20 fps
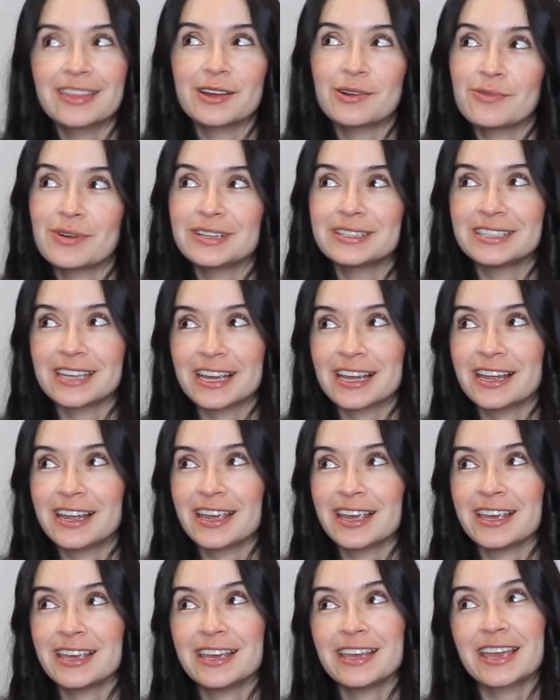that one day
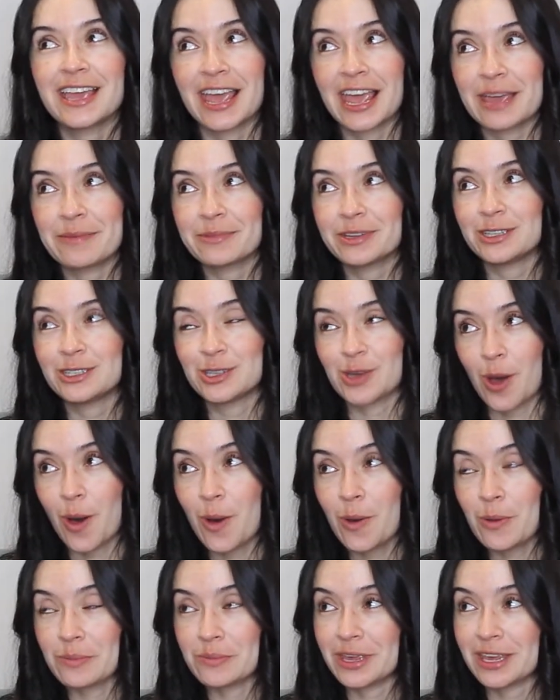he came and
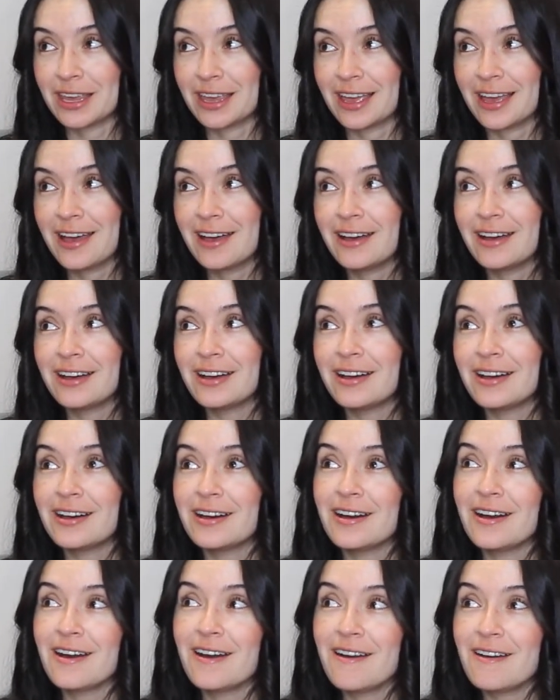told me,
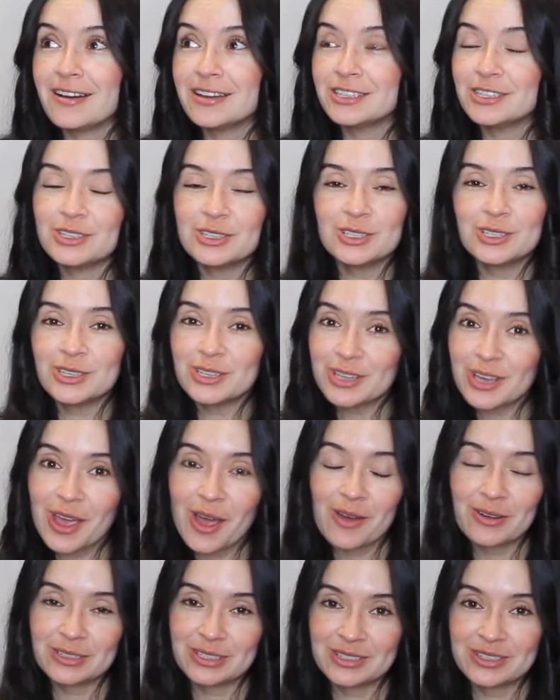oh, you should
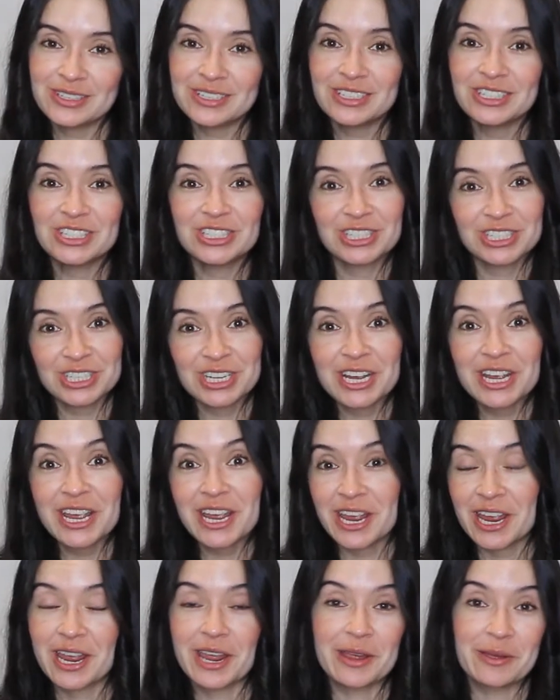go to the
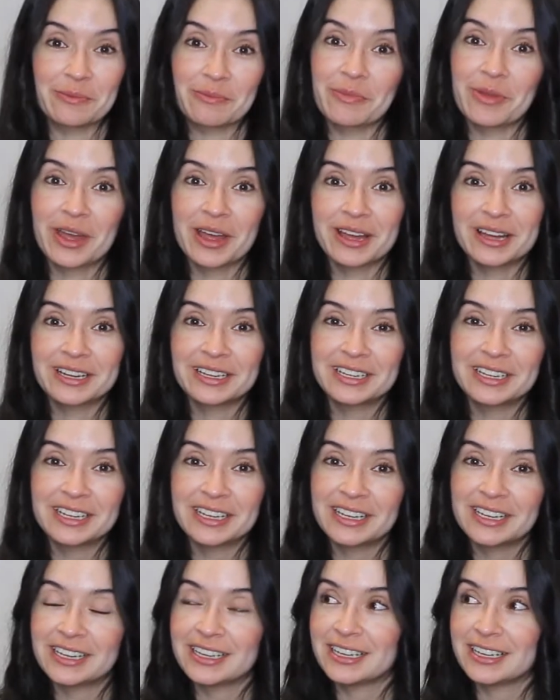gym.
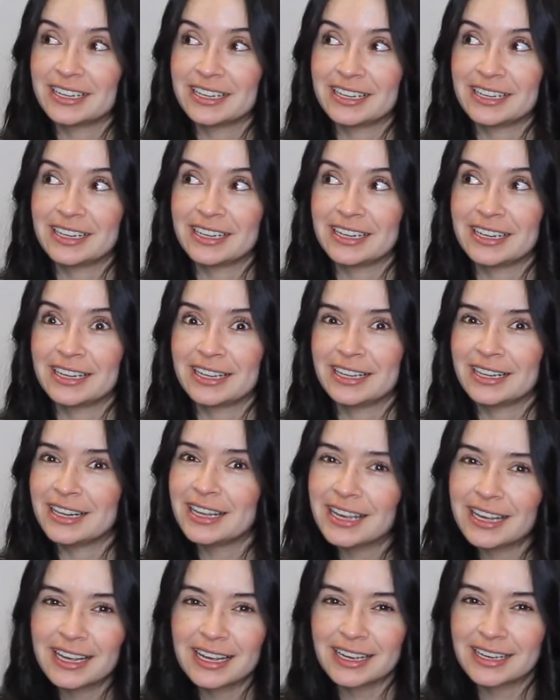
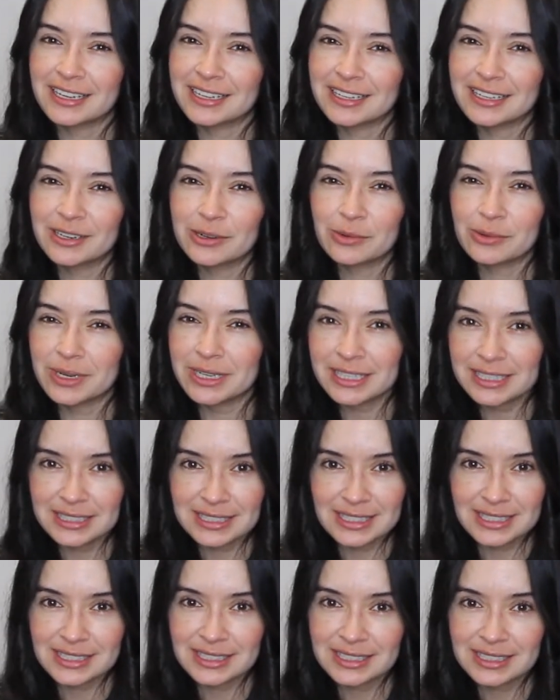Like, what?